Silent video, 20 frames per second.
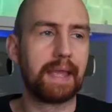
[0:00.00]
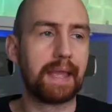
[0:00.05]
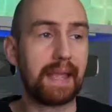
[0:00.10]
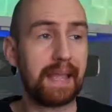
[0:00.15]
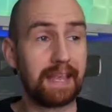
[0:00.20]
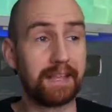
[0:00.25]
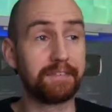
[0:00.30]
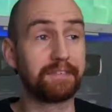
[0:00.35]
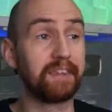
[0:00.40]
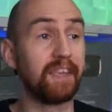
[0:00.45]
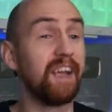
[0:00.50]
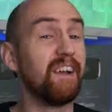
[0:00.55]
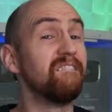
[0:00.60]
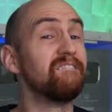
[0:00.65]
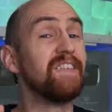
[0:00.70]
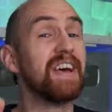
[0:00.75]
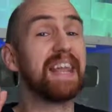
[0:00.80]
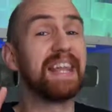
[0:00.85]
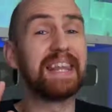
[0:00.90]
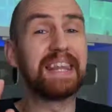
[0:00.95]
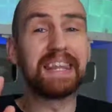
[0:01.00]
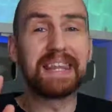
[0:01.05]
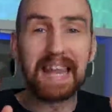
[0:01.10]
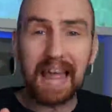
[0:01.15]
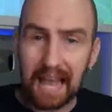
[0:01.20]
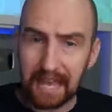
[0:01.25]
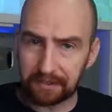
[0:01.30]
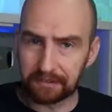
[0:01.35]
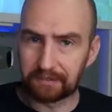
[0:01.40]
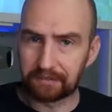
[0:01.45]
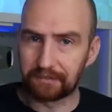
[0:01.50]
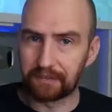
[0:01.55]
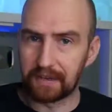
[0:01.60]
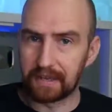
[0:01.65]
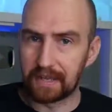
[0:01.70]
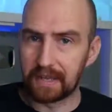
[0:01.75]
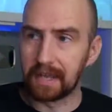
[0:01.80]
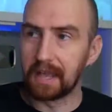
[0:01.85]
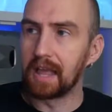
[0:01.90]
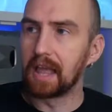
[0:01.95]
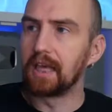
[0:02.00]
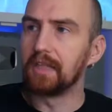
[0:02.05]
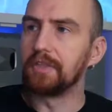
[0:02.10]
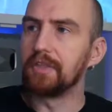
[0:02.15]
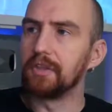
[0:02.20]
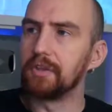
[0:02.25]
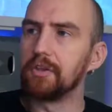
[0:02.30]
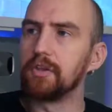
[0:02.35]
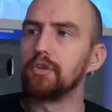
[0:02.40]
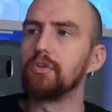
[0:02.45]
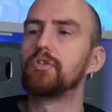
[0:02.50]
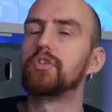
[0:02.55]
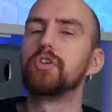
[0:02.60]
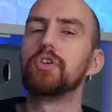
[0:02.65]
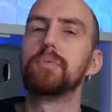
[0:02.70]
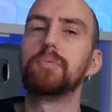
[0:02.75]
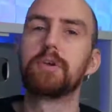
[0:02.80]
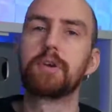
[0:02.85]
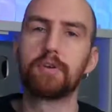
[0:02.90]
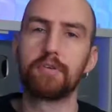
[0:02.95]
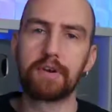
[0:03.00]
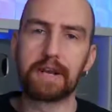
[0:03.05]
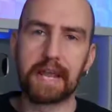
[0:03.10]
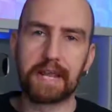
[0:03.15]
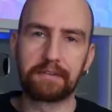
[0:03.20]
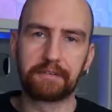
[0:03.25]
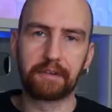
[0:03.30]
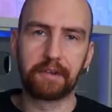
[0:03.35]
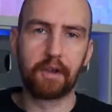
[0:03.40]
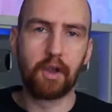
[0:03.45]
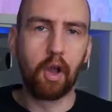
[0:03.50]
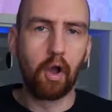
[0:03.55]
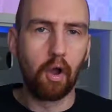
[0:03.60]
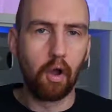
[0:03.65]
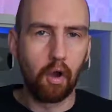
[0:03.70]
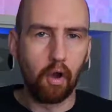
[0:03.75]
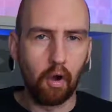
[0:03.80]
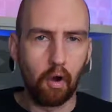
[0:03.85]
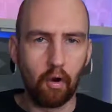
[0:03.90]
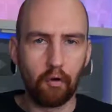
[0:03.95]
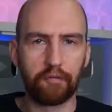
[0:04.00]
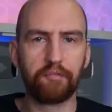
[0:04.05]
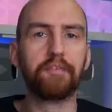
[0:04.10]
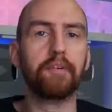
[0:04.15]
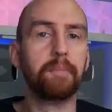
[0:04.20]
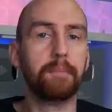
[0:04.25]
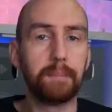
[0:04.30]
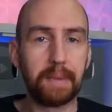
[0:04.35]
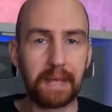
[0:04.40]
is the last thing the YouTube creator often